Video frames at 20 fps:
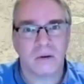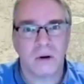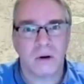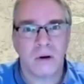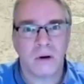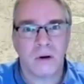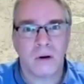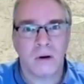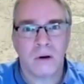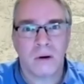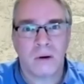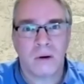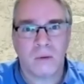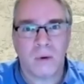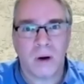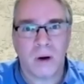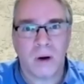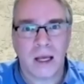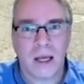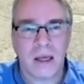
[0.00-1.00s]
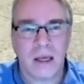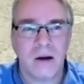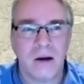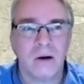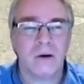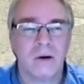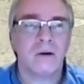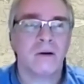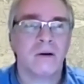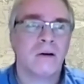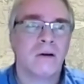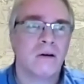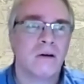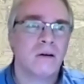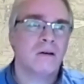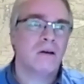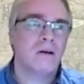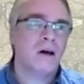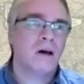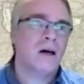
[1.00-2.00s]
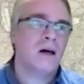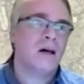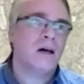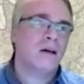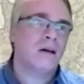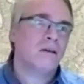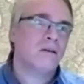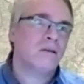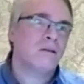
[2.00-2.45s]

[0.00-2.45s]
And so when I hear,